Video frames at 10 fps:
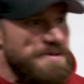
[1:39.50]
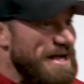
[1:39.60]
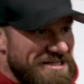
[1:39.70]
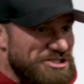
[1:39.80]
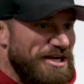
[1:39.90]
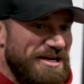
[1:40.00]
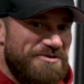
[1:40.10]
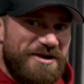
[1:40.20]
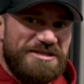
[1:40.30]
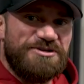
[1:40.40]
Back to chicken
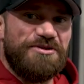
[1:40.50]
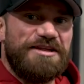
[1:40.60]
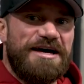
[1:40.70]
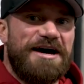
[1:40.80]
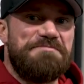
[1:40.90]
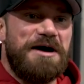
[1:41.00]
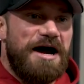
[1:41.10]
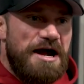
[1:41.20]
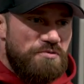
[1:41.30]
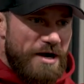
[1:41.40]
and rice all the time.
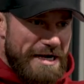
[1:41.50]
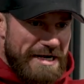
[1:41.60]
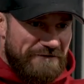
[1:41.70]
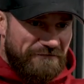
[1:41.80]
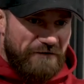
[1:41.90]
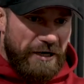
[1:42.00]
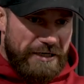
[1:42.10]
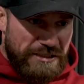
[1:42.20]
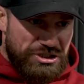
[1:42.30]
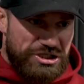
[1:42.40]
I want to get
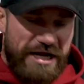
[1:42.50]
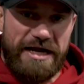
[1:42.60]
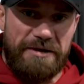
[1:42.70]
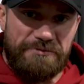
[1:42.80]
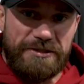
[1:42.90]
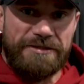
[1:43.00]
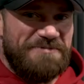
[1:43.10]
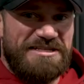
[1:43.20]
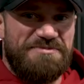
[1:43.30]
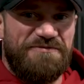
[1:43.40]
fucking jammed
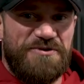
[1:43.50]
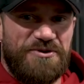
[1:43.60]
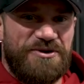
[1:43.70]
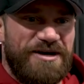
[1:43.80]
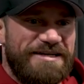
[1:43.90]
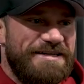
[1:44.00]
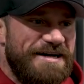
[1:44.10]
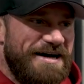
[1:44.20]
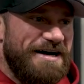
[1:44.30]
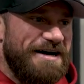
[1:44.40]
makes me feel good.
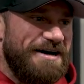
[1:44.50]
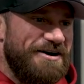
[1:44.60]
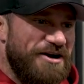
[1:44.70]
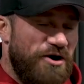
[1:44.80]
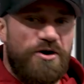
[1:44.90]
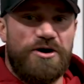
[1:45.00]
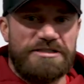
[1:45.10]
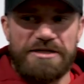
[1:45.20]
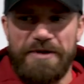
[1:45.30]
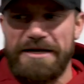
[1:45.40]
Uh, in all
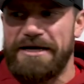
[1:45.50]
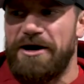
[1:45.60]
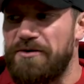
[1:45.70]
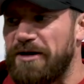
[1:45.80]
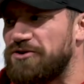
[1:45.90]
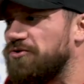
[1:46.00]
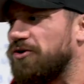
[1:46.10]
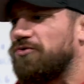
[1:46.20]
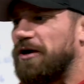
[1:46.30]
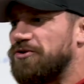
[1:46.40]
honesty, right now I'm like
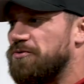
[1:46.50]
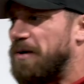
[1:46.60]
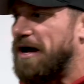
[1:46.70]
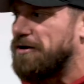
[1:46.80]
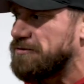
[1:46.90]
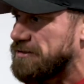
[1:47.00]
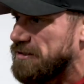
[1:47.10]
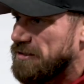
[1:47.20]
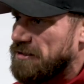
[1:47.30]
222 pounds.